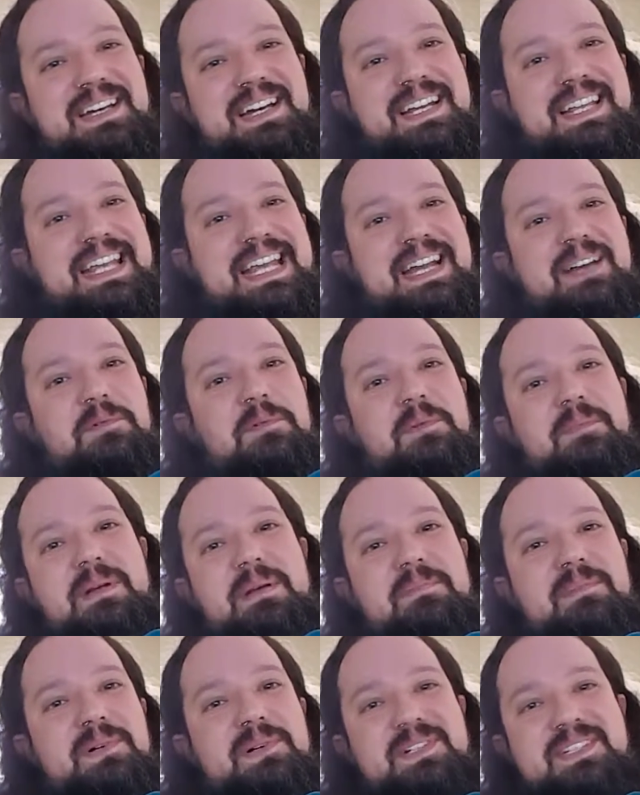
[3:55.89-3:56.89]
I can't
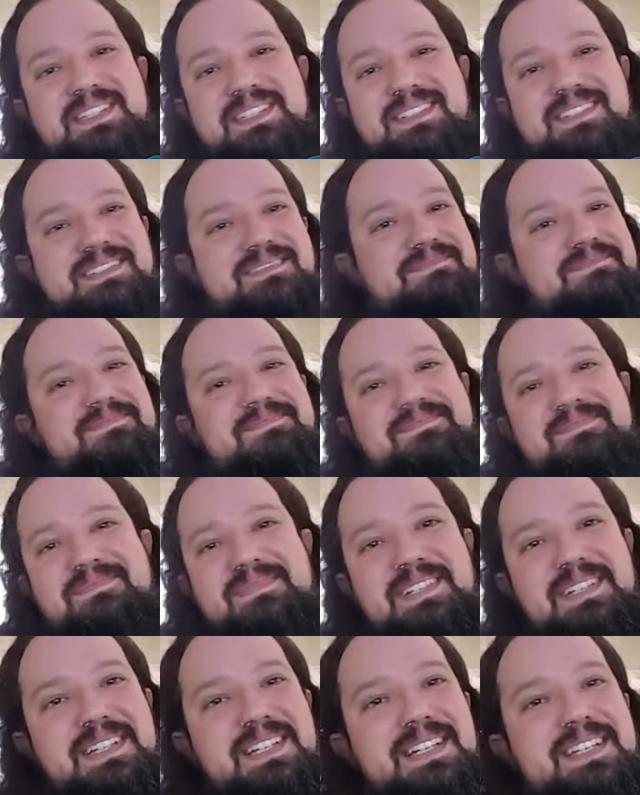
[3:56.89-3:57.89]
remember. It's
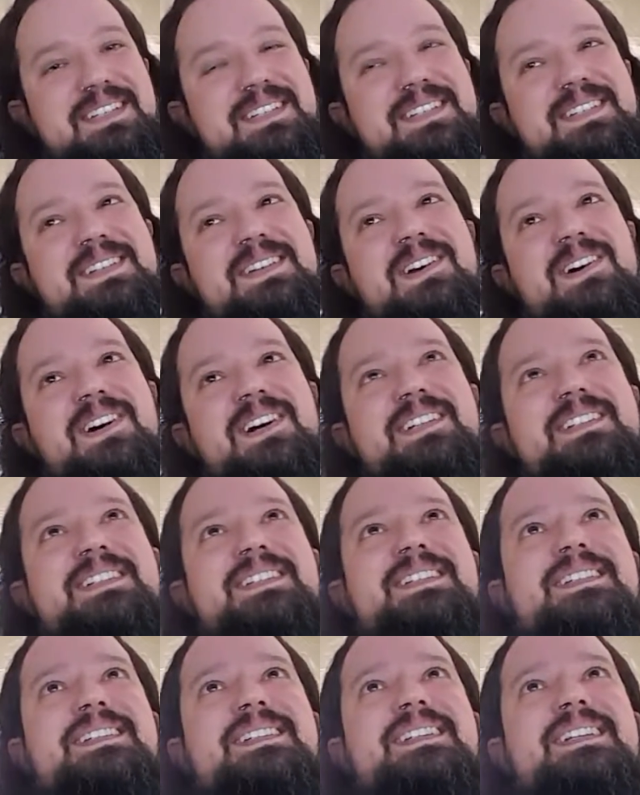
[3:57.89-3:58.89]

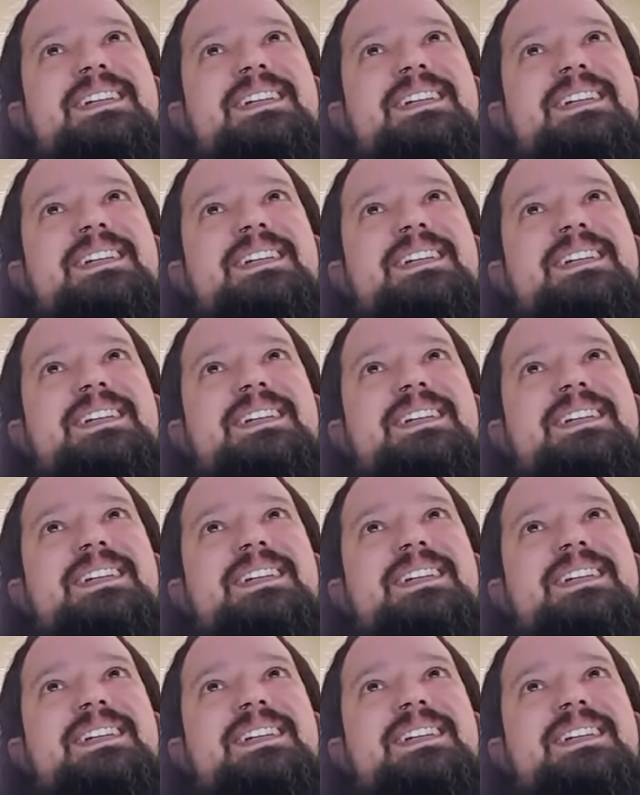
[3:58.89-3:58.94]
not,